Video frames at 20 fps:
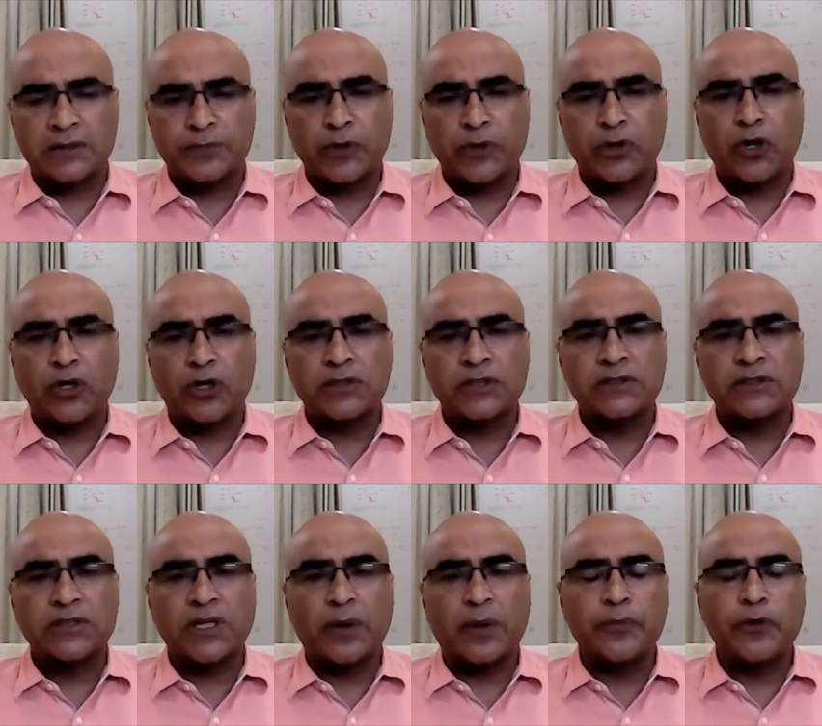because in
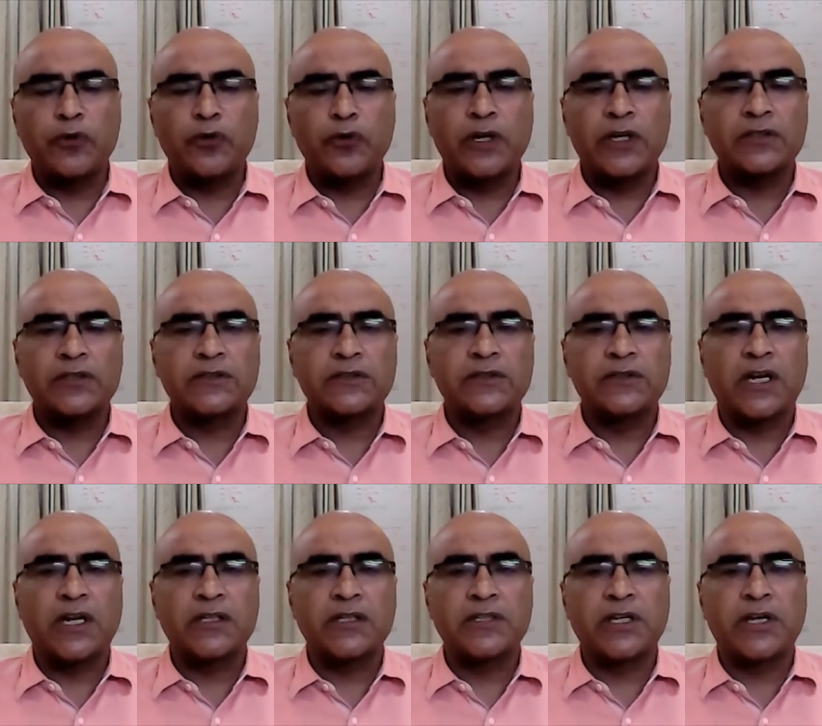some units there
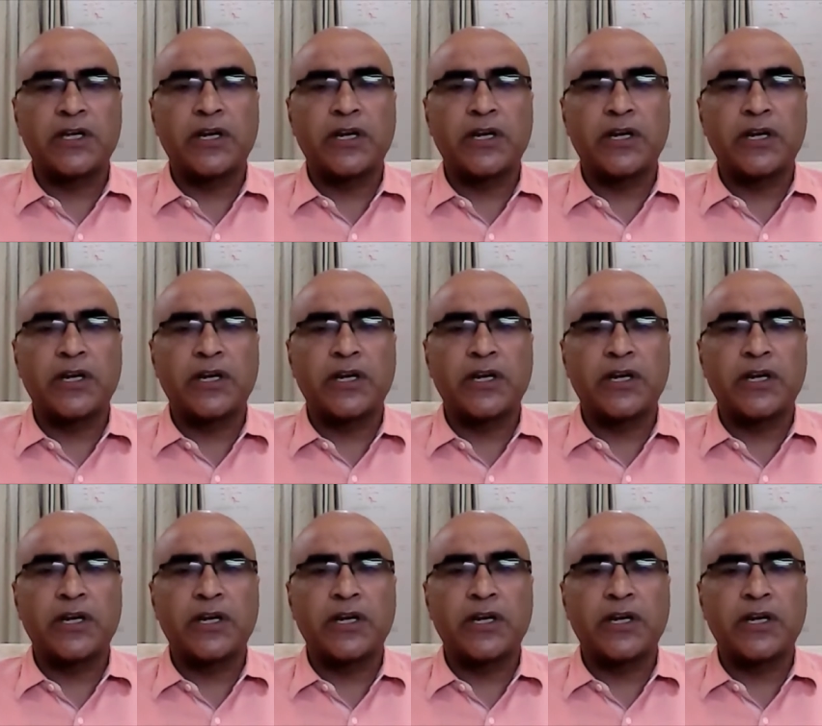is a